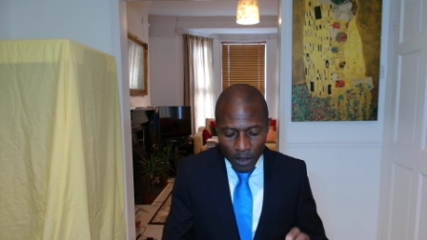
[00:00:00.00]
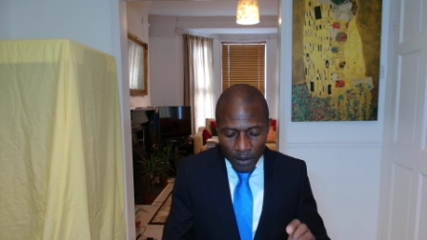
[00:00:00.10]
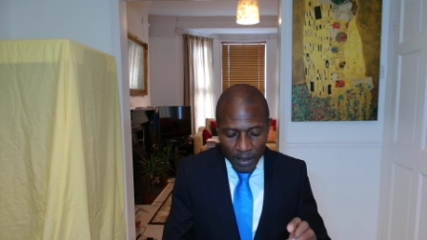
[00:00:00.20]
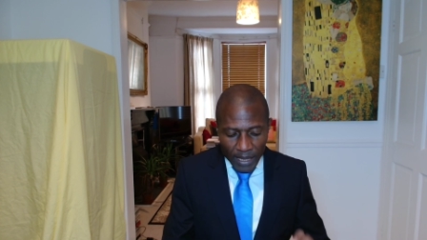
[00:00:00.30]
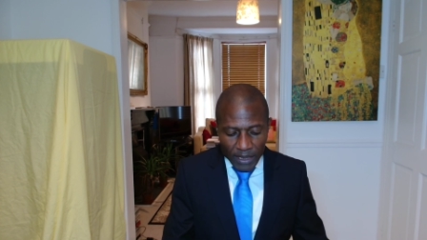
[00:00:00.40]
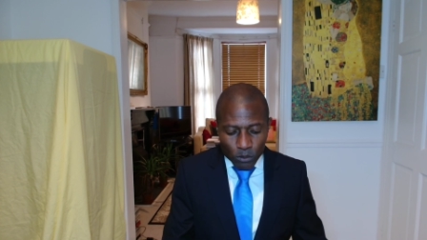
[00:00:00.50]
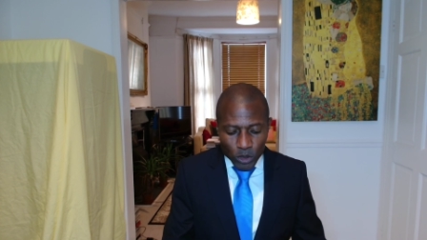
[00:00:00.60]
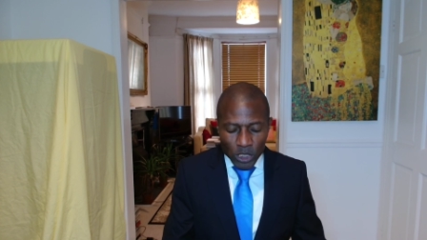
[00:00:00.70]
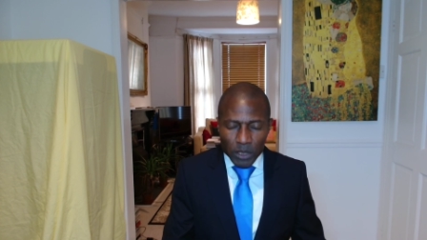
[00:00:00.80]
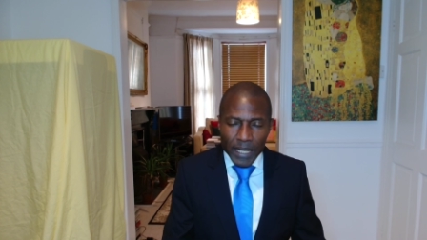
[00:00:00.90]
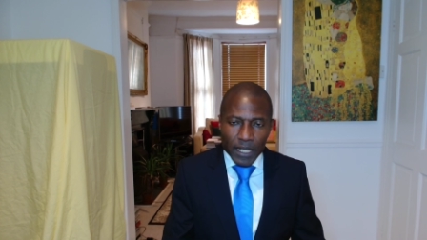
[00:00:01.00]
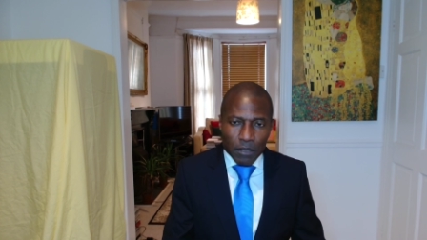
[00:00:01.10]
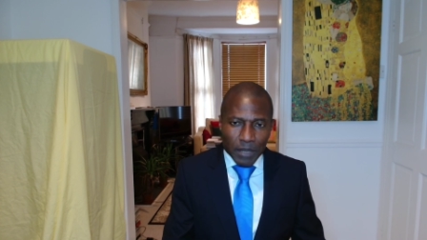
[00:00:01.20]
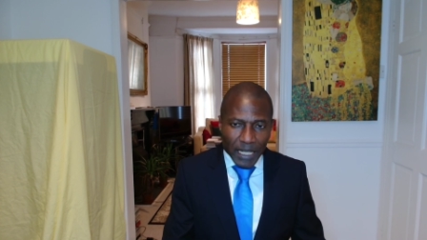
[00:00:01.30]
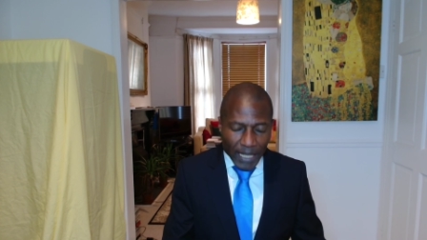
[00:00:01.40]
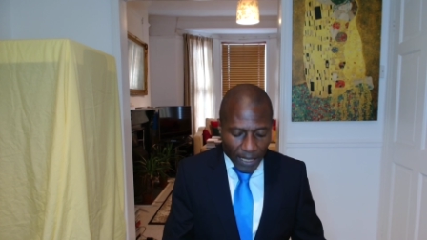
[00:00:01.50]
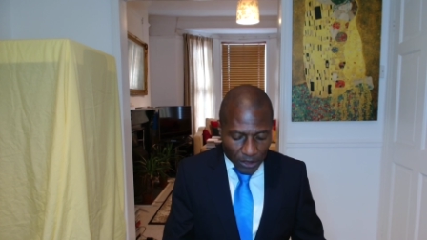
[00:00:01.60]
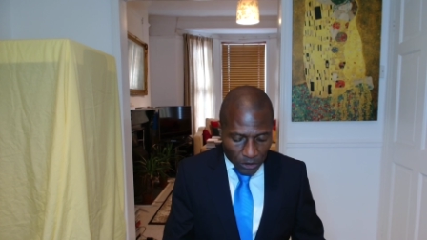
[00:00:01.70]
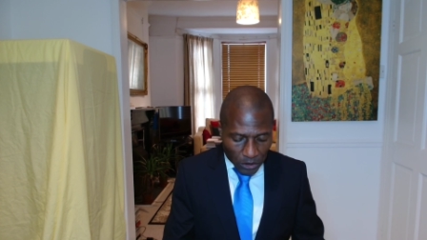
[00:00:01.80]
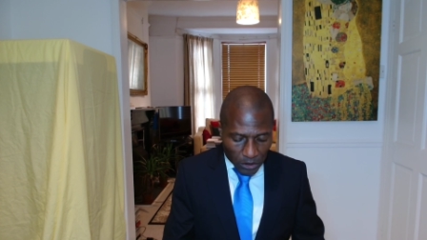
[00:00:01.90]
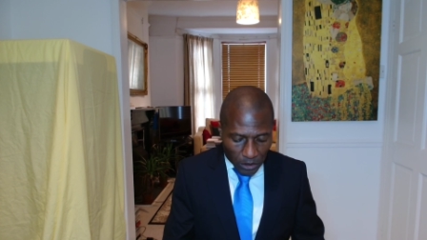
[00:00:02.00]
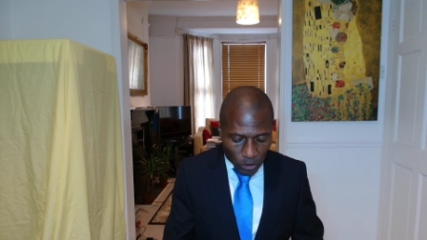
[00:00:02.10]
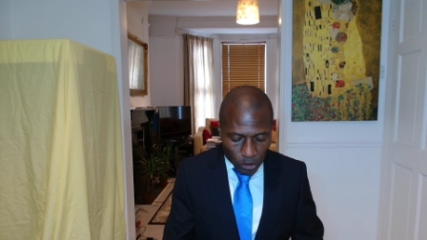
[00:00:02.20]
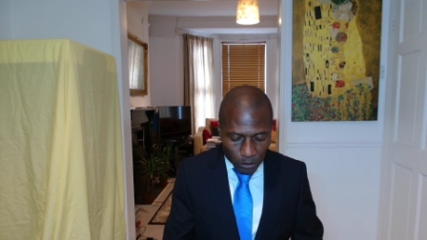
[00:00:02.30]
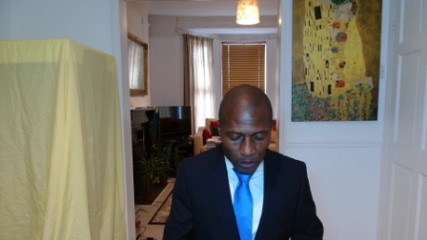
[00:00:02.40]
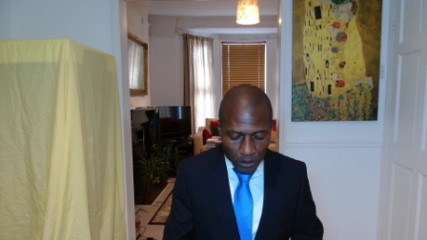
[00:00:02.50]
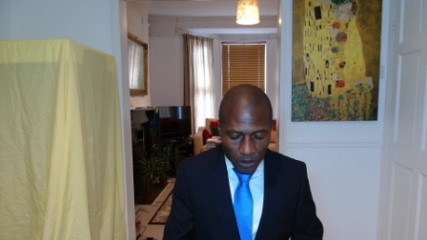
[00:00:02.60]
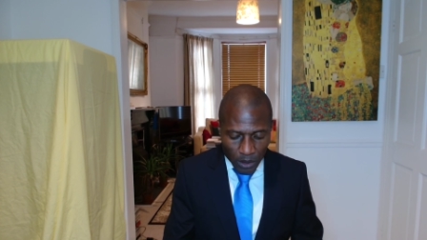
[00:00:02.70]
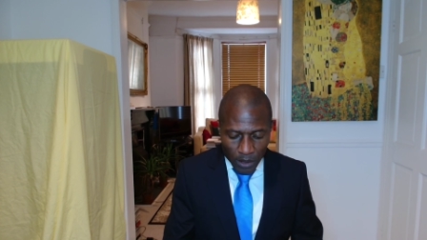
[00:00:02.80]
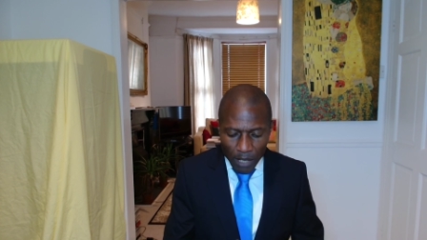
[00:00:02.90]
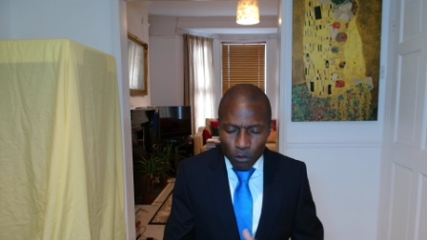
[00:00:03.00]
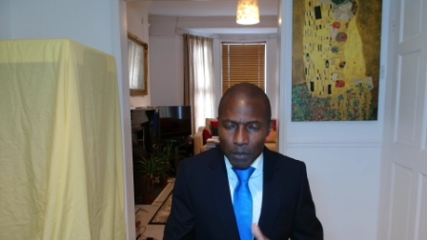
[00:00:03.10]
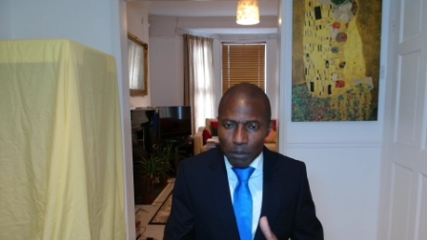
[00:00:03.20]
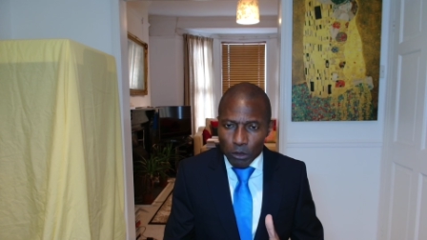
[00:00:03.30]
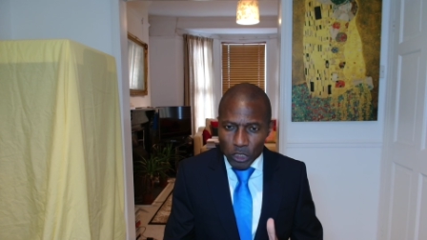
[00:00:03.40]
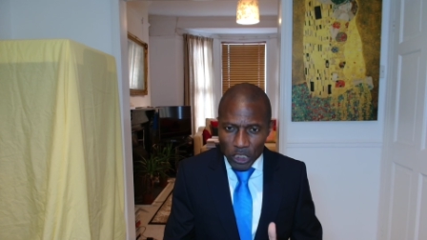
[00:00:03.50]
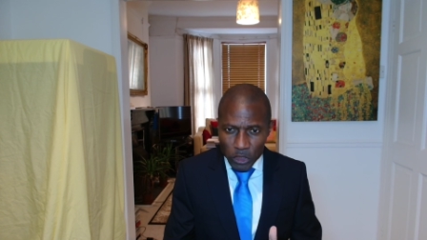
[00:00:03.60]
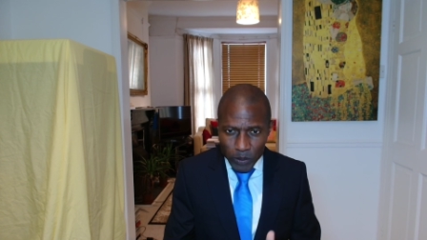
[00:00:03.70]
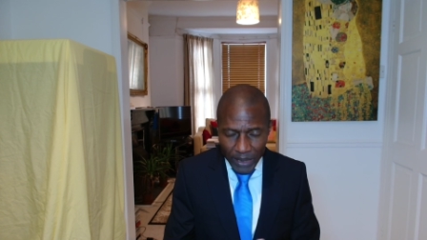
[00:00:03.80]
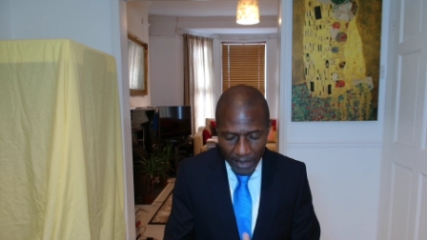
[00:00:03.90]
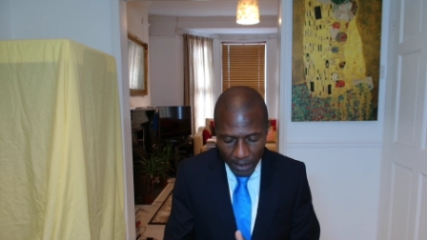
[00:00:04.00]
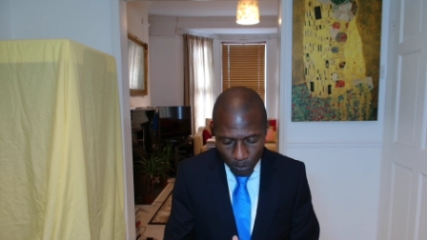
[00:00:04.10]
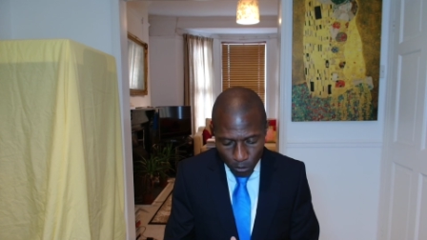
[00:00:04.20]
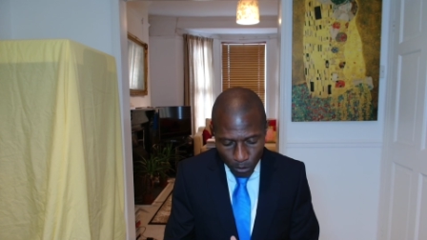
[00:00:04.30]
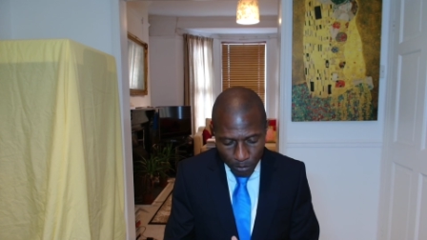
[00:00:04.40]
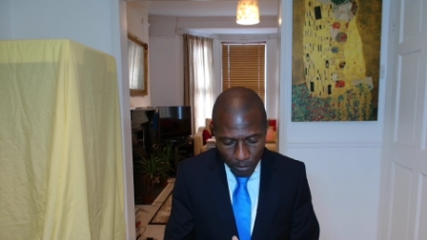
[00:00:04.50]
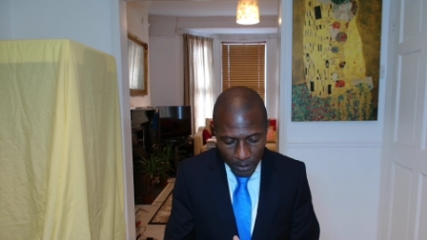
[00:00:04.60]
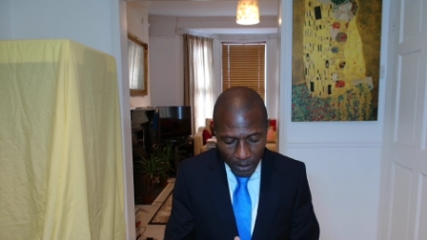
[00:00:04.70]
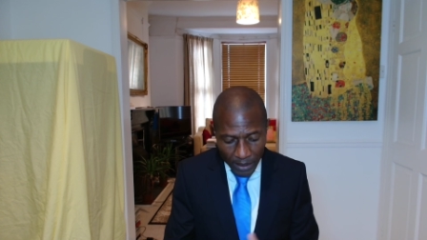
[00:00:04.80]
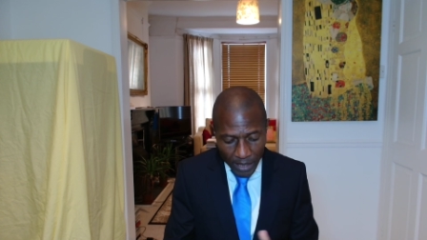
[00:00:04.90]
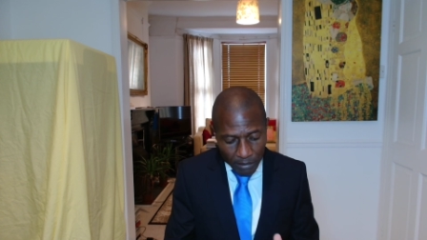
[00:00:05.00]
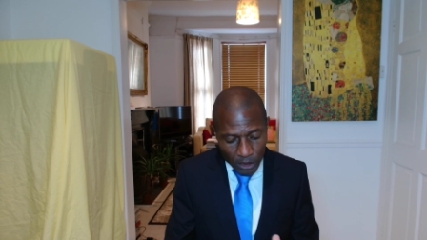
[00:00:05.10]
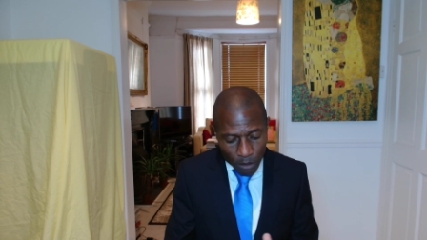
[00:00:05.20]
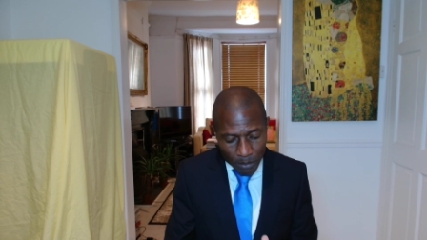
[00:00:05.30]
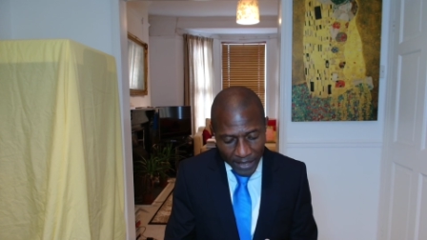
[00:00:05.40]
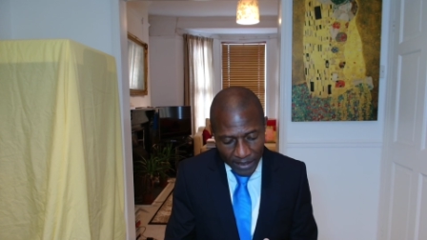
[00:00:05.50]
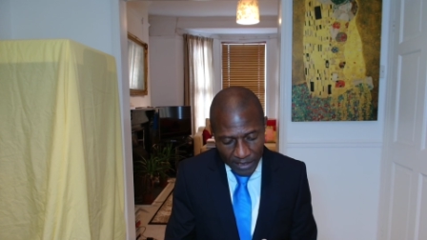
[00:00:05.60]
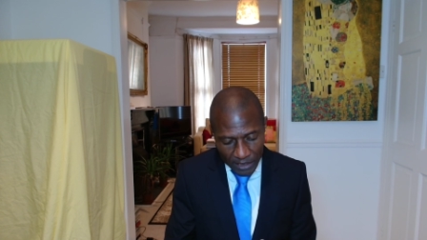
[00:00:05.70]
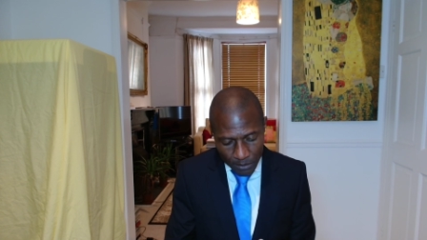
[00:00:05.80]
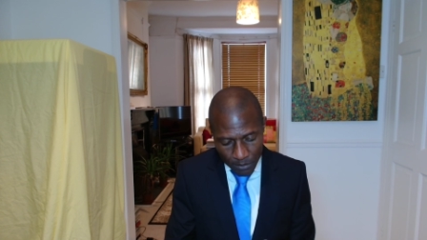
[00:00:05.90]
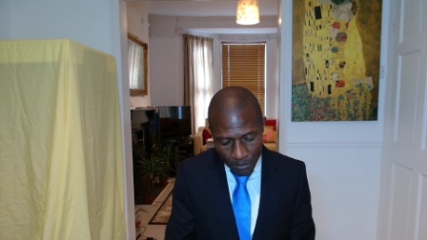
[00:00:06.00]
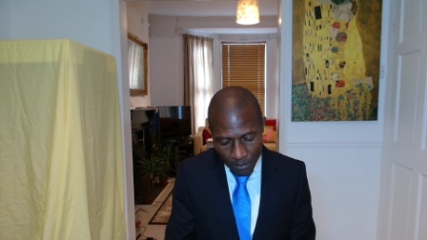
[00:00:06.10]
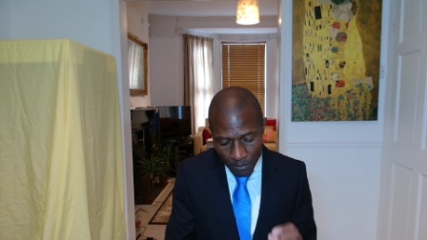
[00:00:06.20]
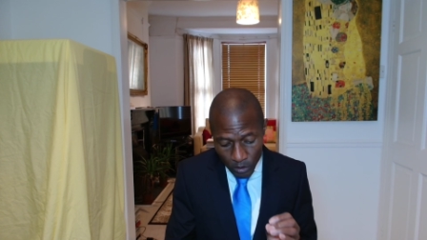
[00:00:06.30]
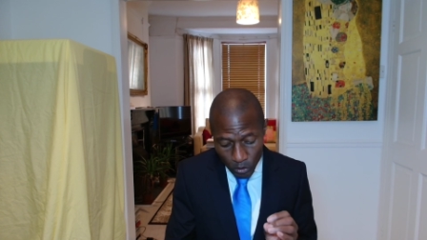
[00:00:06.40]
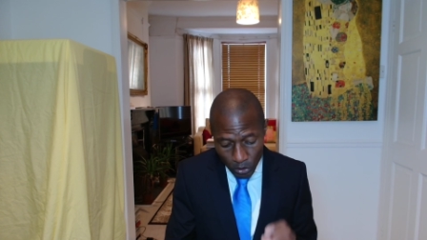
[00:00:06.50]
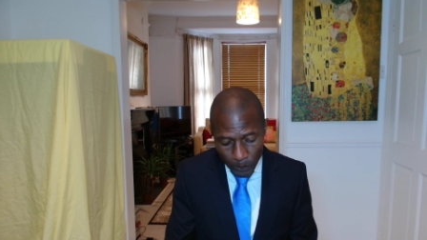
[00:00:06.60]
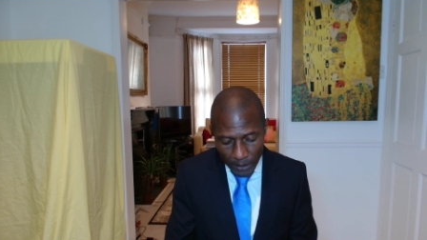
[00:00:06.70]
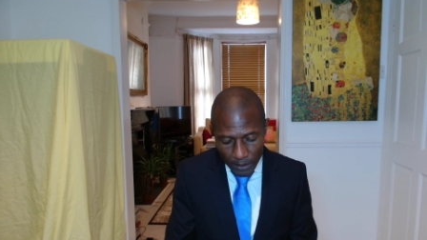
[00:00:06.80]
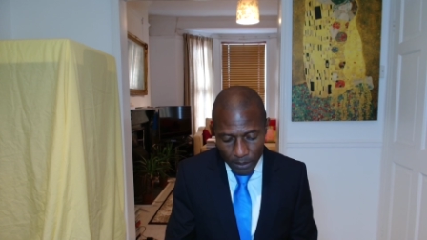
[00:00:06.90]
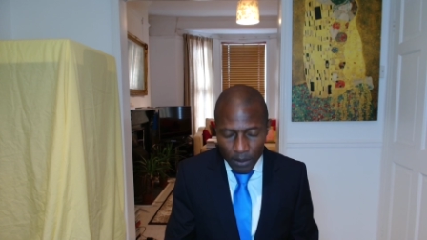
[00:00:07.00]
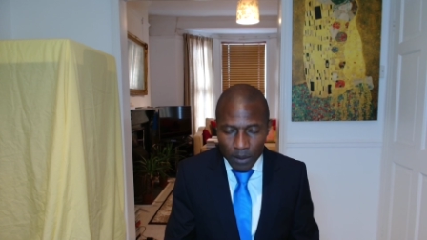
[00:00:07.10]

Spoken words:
the letter was not a communication to the jurors. That would be procedurally inappropriate and there is no mechanism to do it,